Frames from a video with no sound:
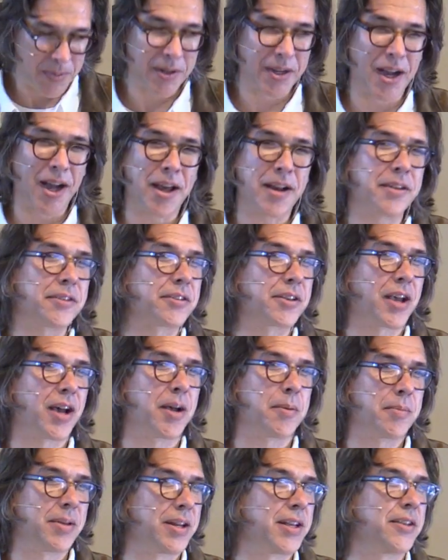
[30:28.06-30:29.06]
God has
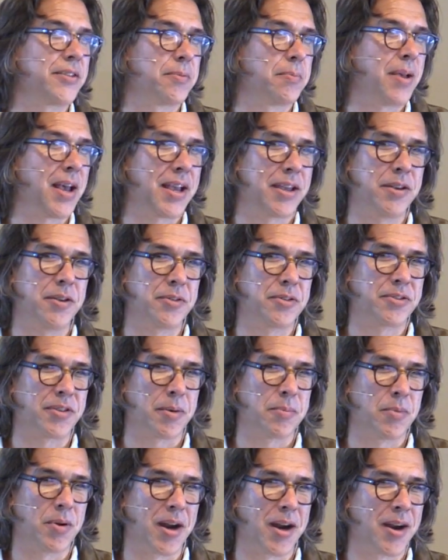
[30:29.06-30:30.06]
come and He's met you
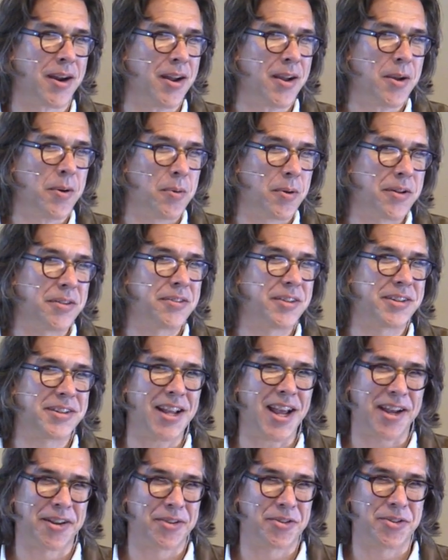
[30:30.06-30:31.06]
somewhere, what is the
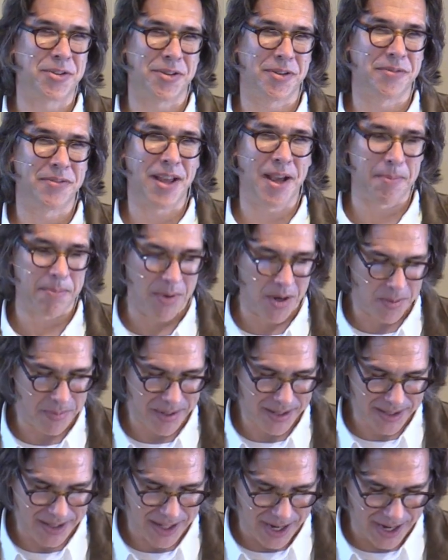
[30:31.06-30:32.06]
texture of that
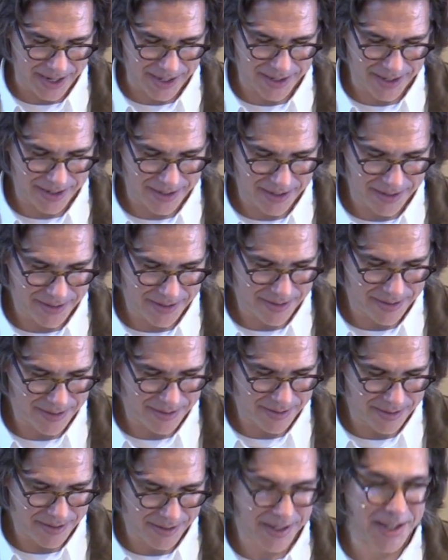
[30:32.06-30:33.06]
moment like?
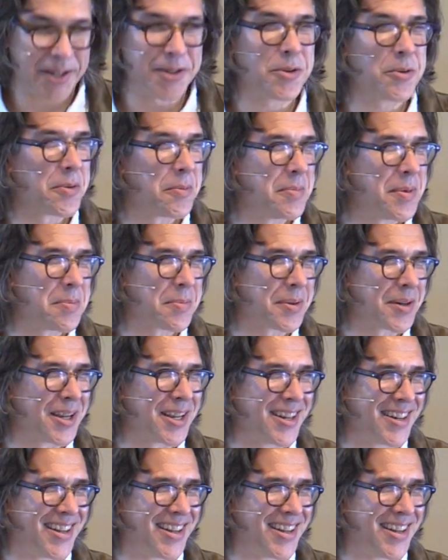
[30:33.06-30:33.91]
Can you remember it?